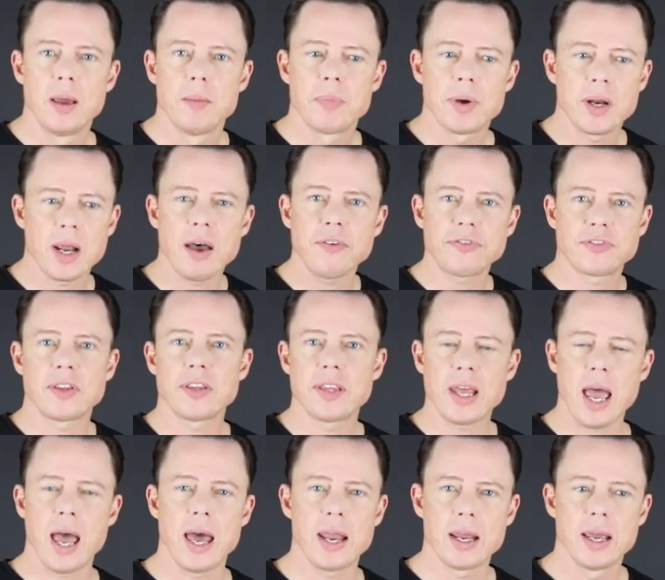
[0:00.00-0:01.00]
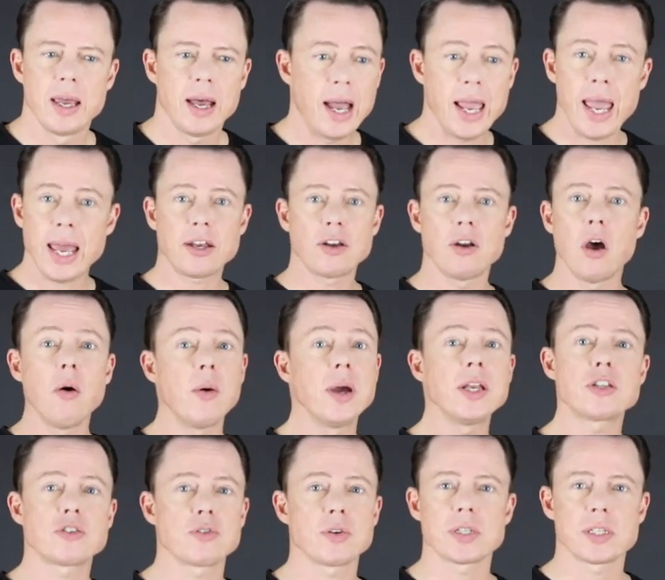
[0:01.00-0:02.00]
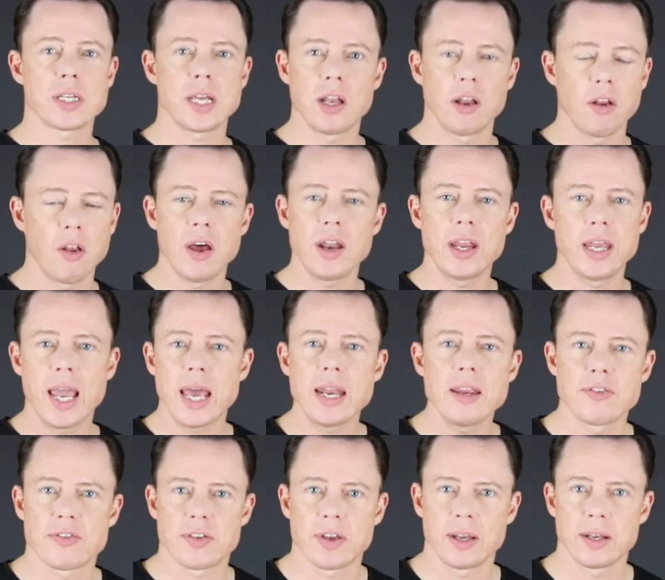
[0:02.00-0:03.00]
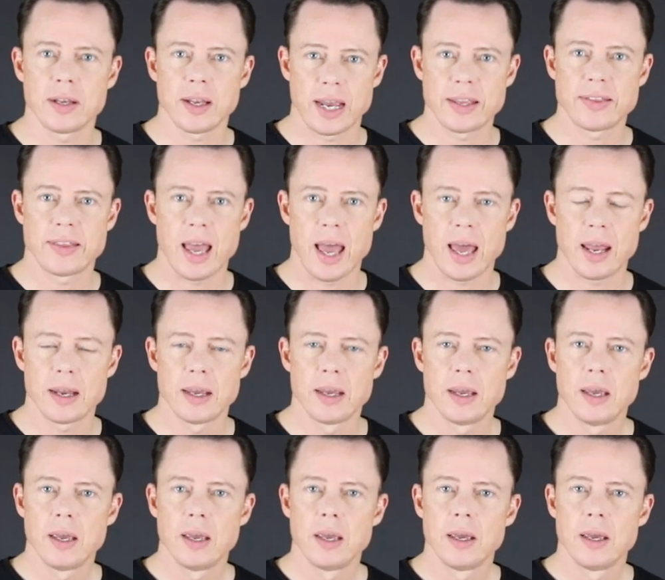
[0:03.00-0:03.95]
But after that, I had no interest in learning anything like that,